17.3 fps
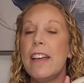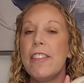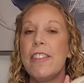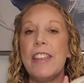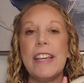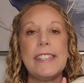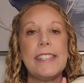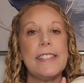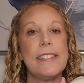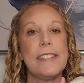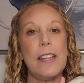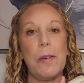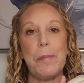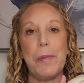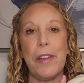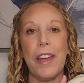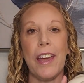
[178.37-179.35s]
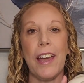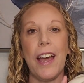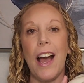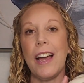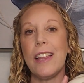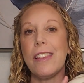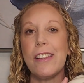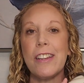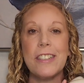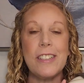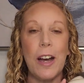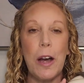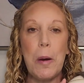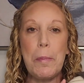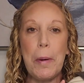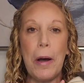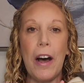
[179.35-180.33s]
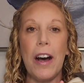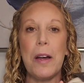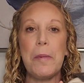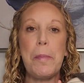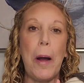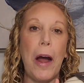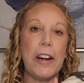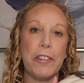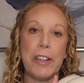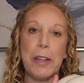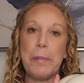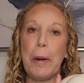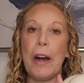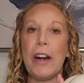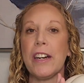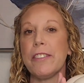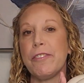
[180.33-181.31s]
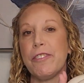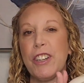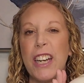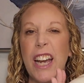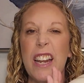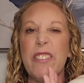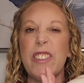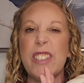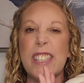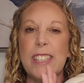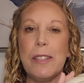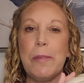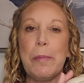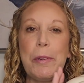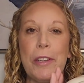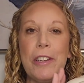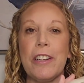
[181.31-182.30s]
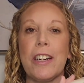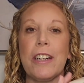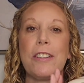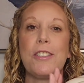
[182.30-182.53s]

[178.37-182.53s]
this is something I looked up on Pottery Barn for kind of a similar